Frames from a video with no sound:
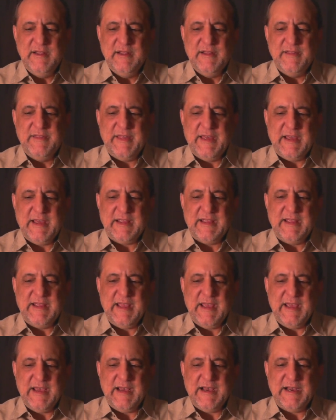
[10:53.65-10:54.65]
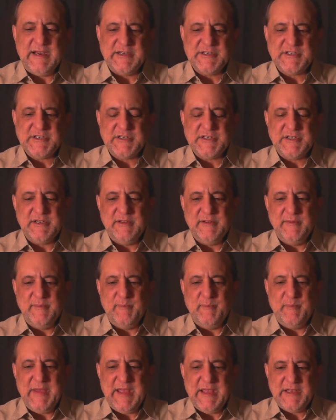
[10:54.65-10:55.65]
that gas
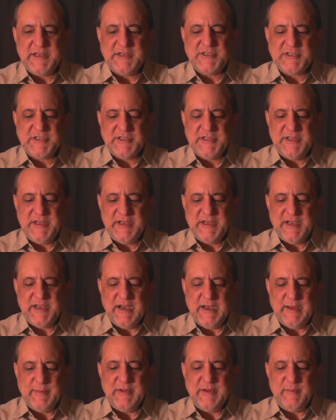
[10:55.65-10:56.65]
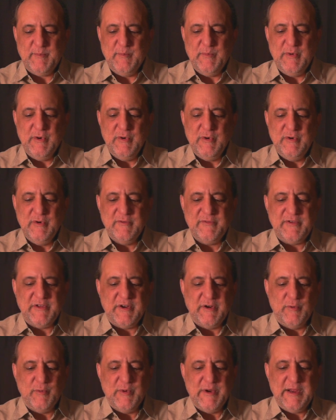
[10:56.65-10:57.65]
makes the comet move
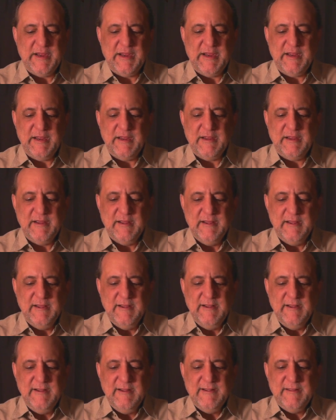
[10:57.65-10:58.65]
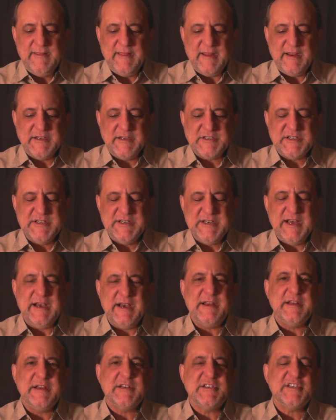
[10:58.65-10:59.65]
in a way that is
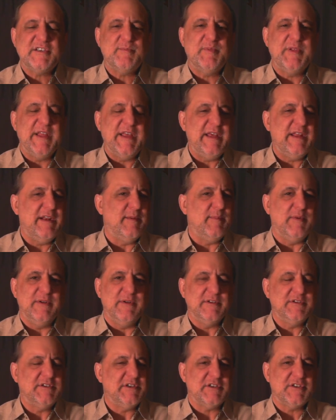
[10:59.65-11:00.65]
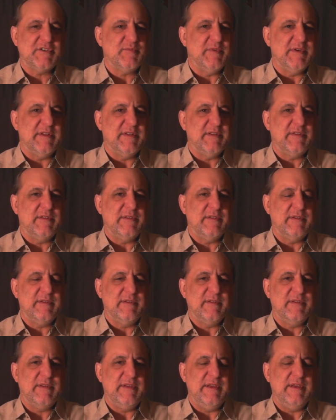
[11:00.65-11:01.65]
not explainable just with
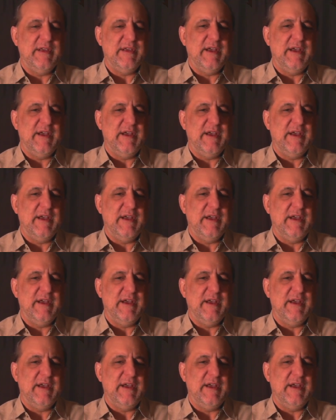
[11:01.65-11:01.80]
the